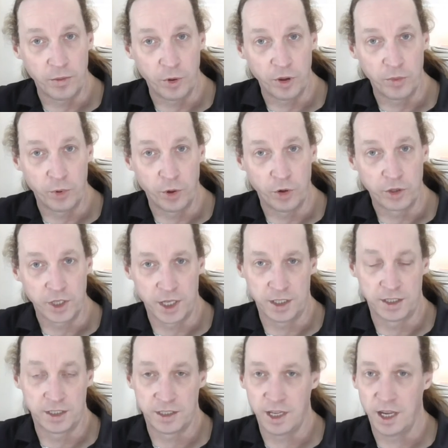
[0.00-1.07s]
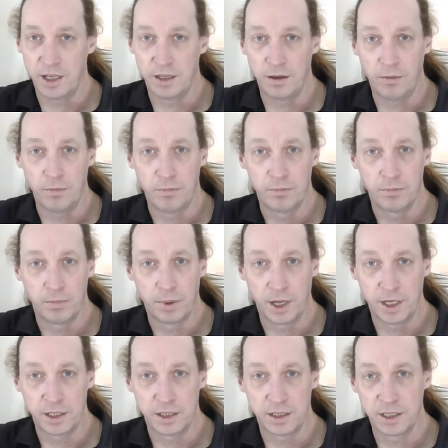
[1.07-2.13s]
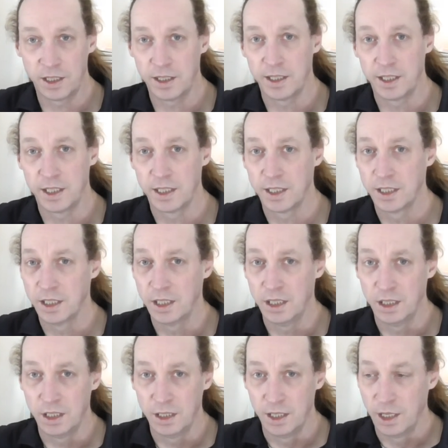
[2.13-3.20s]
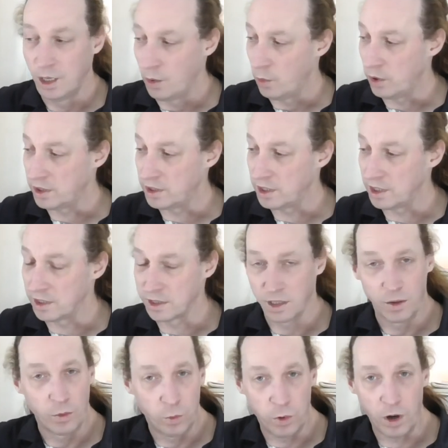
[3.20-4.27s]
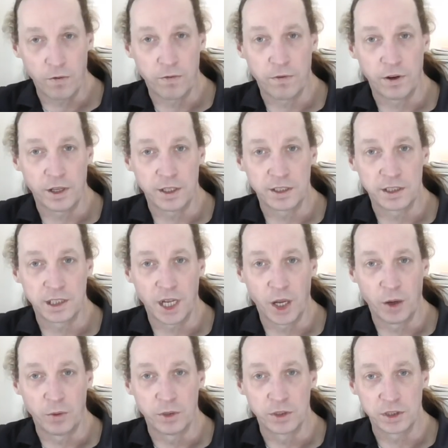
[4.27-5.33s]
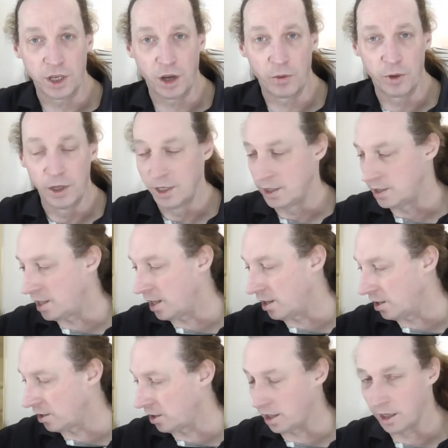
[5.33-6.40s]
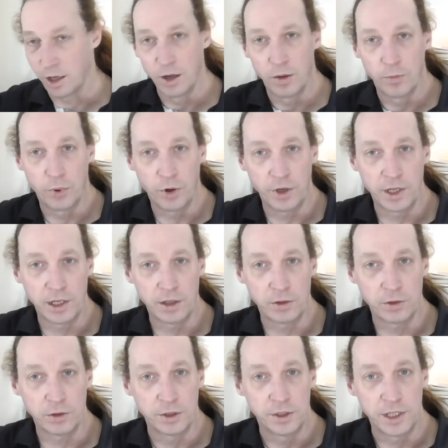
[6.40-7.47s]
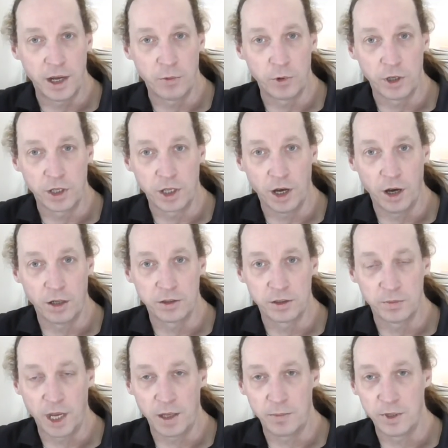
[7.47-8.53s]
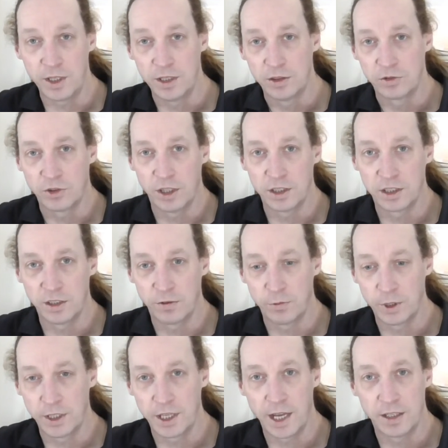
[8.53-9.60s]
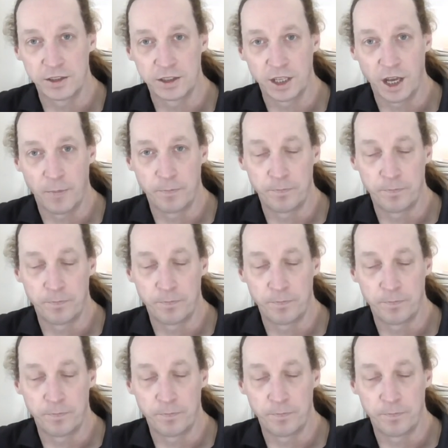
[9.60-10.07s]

the motherboard is 10 base T, which is woefully slow. So yeah, I think putting a little network card to maybe try and see if we can get